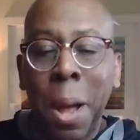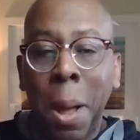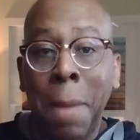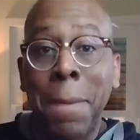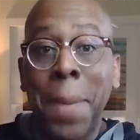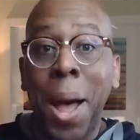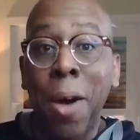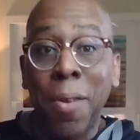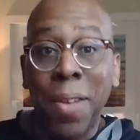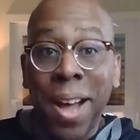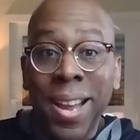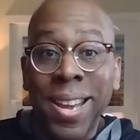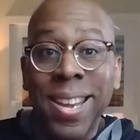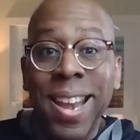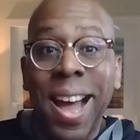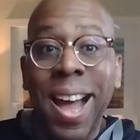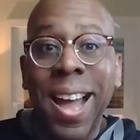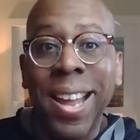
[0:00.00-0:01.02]
about a
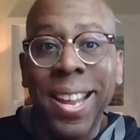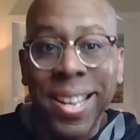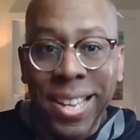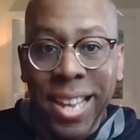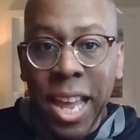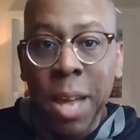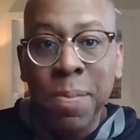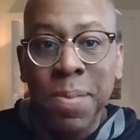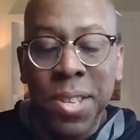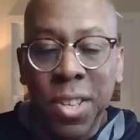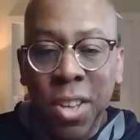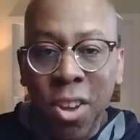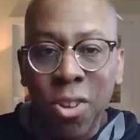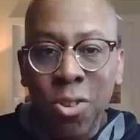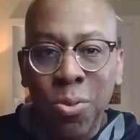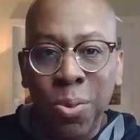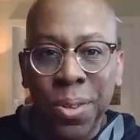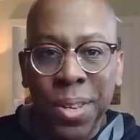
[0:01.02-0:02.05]
9-game
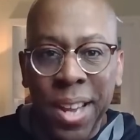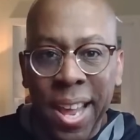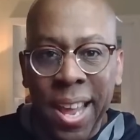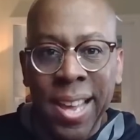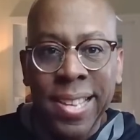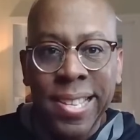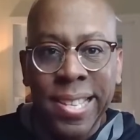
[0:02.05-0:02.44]
schedule in the